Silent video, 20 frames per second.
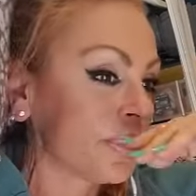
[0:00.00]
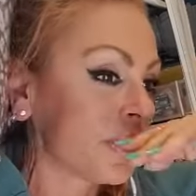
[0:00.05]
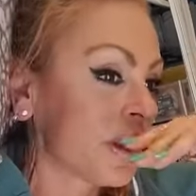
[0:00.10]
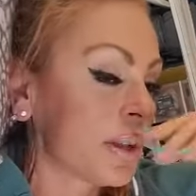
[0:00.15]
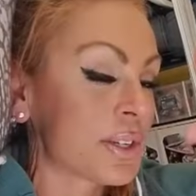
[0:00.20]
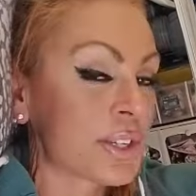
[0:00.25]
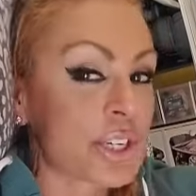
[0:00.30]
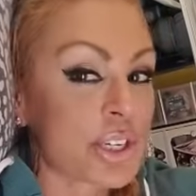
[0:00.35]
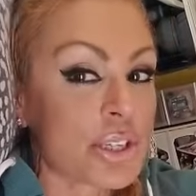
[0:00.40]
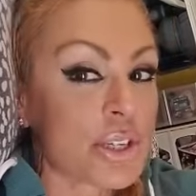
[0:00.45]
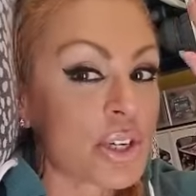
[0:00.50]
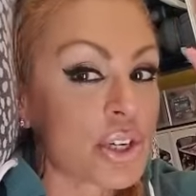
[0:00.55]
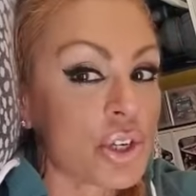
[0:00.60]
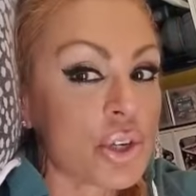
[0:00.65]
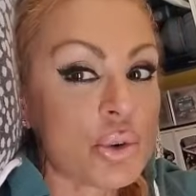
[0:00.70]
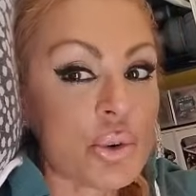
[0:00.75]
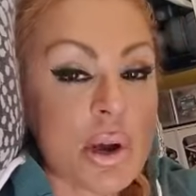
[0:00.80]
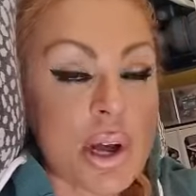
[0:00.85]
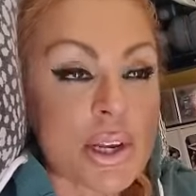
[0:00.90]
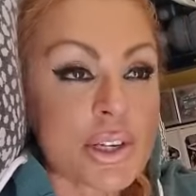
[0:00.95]
And she's a
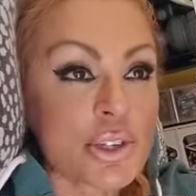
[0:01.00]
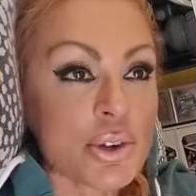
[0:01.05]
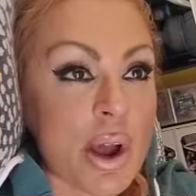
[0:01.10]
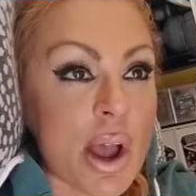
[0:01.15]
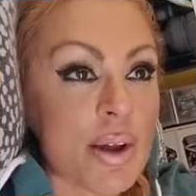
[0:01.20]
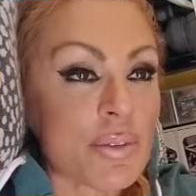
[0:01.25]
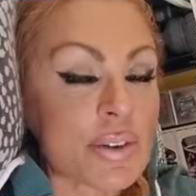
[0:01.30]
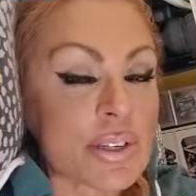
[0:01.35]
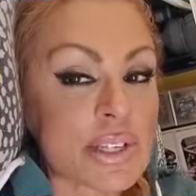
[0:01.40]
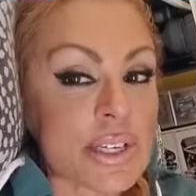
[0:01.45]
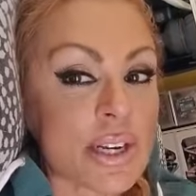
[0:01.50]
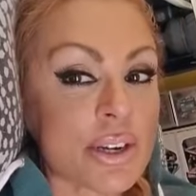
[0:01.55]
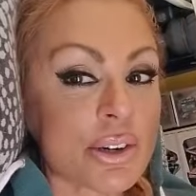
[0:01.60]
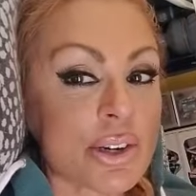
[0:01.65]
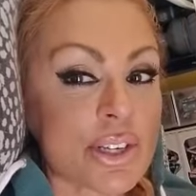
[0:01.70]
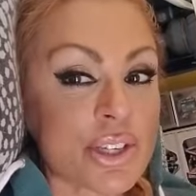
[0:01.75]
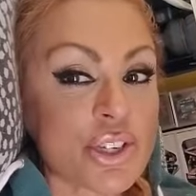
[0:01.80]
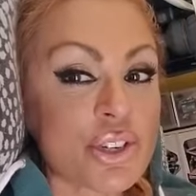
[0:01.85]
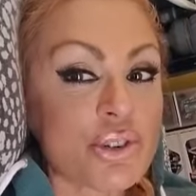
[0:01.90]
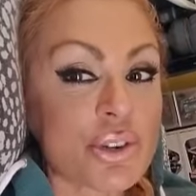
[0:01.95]
new one, so I haven't seen her
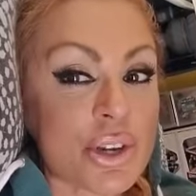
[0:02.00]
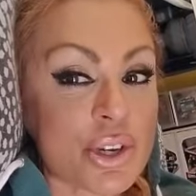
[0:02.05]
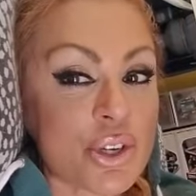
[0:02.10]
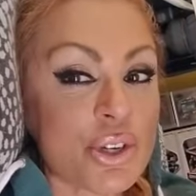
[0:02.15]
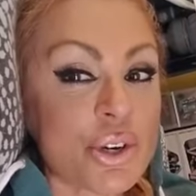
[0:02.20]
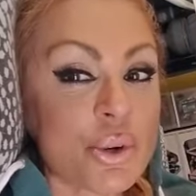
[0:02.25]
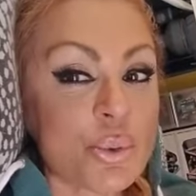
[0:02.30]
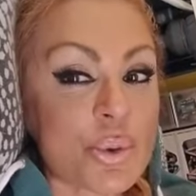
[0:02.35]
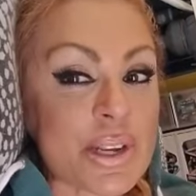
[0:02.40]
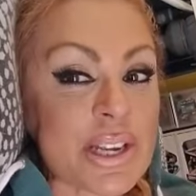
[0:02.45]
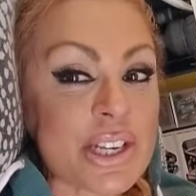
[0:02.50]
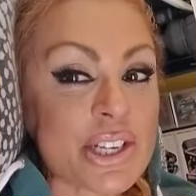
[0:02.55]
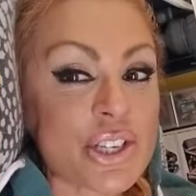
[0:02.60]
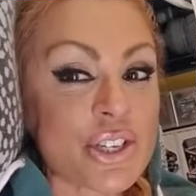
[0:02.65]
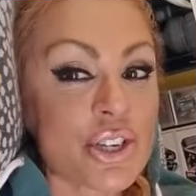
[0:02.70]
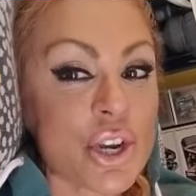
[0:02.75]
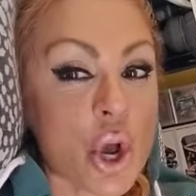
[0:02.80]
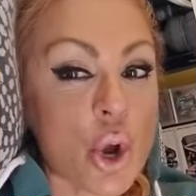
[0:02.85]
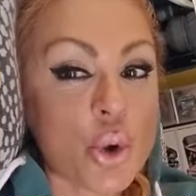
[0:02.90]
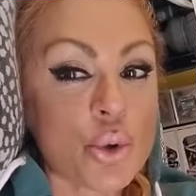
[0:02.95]
because, you you know, we get
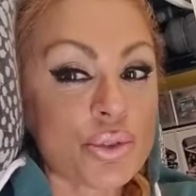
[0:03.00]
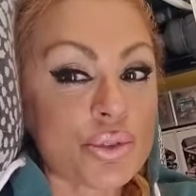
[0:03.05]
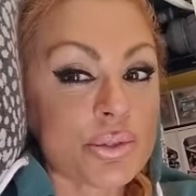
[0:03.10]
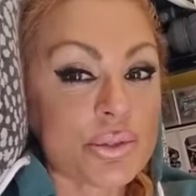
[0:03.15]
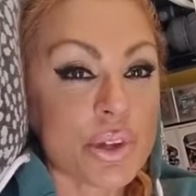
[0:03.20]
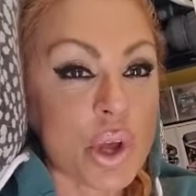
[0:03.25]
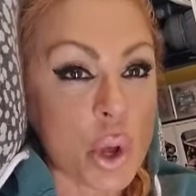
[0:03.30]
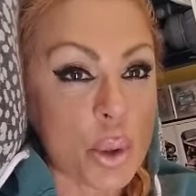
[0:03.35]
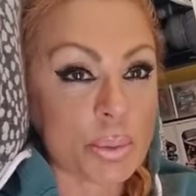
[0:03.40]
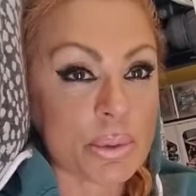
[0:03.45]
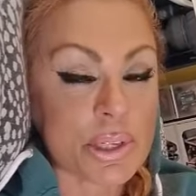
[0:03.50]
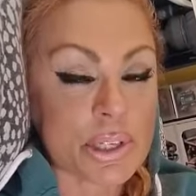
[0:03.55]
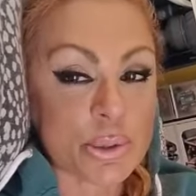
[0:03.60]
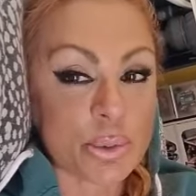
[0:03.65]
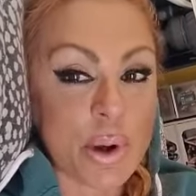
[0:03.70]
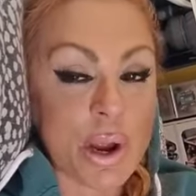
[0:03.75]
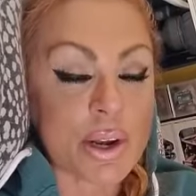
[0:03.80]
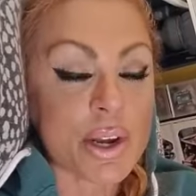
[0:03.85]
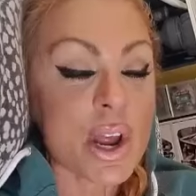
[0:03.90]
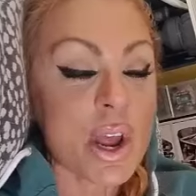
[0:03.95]
to know the homeless
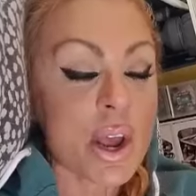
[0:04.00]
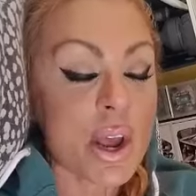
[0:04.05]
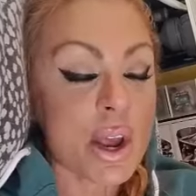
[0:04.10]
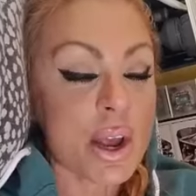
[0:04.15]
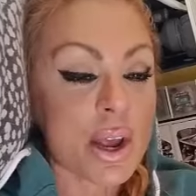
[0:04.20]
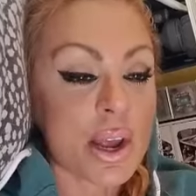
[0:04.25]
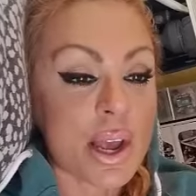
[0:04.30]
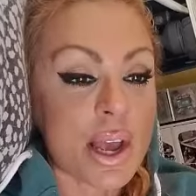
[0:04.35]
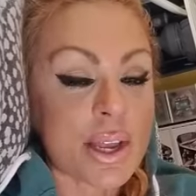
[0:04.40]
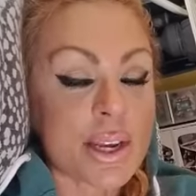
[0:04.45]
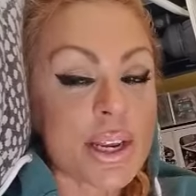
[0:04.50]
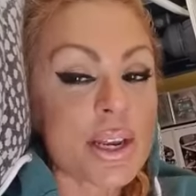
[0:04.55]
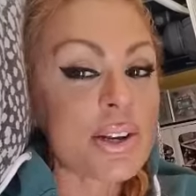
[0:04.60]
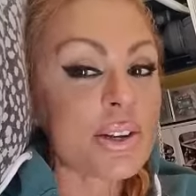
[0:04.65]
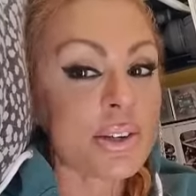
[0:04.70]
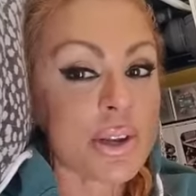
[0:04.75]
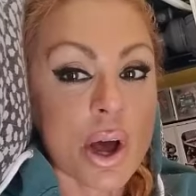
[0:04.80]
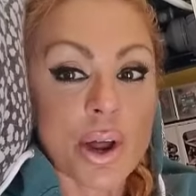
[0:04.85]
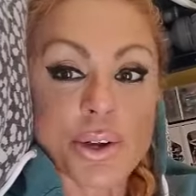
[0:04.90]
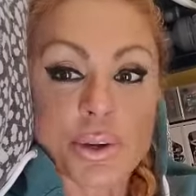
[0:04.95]
around. Any
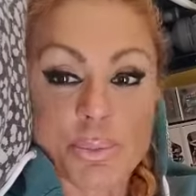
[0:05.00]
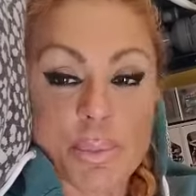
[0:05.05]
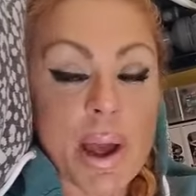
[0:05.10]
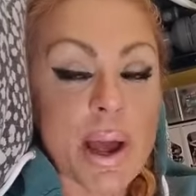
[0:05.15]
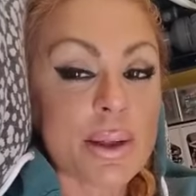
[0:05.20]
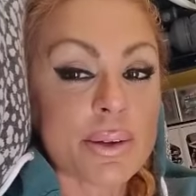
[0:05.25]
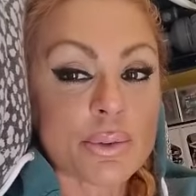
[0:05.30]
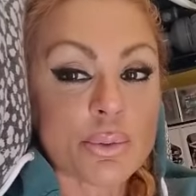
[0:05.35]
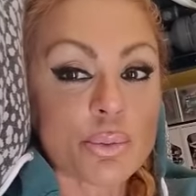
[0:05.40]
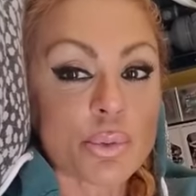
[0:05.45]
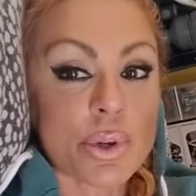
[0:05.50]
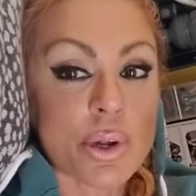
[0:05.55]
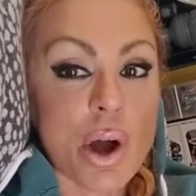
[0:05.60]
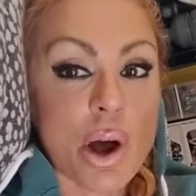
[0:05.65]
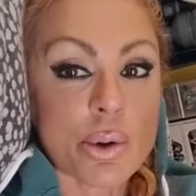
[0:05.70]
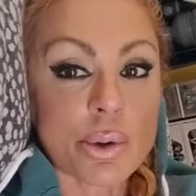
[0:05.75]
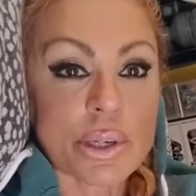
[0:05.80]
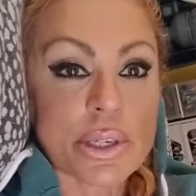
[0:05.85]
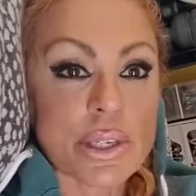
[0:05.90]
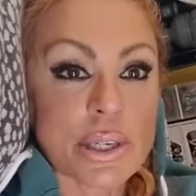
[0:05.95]
laundromat, we
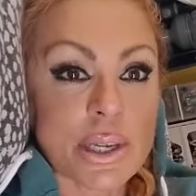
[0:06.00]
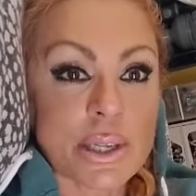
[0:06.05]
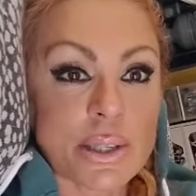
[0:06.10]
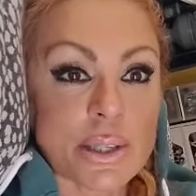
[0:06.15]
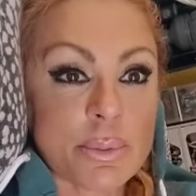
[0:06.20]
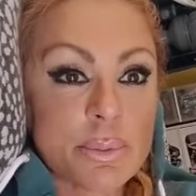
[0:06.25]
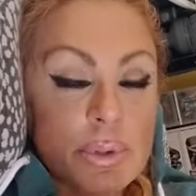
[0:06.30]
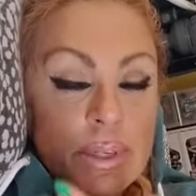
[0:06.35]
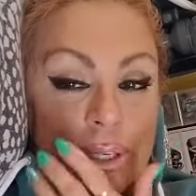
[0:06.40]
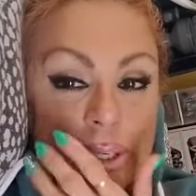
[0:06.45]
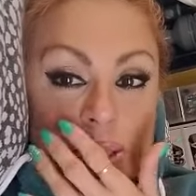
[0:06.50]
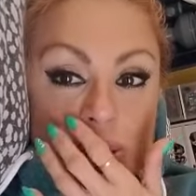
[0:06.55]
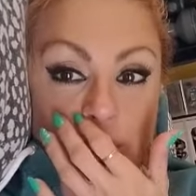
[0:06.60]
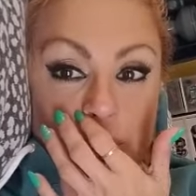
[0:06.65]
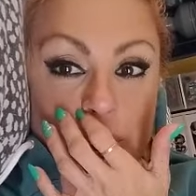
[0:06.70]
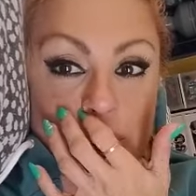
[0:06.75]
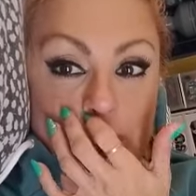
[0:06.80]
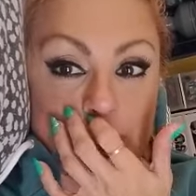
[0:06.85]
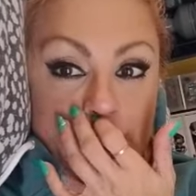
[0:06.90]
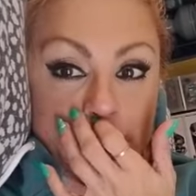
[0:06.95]
always get them. It's just the
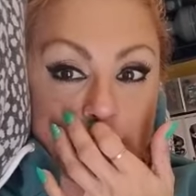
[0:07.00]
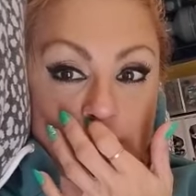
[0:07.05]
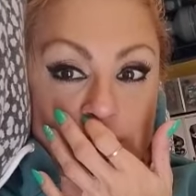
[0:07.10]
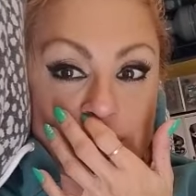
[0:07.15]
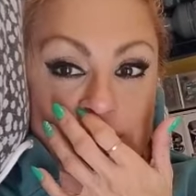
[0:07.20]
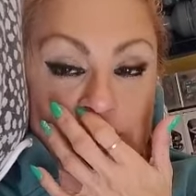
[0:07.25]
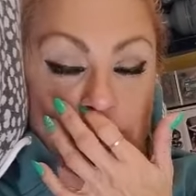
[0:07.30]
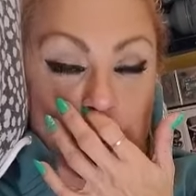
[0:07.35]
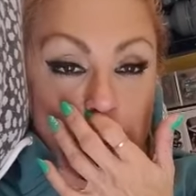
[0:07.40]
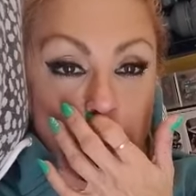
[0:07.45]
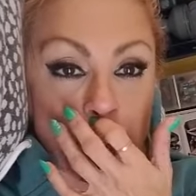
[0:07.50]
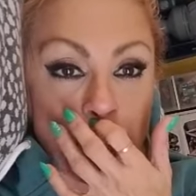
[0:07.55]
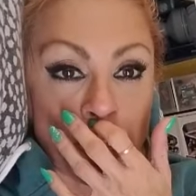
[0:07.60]
way it is.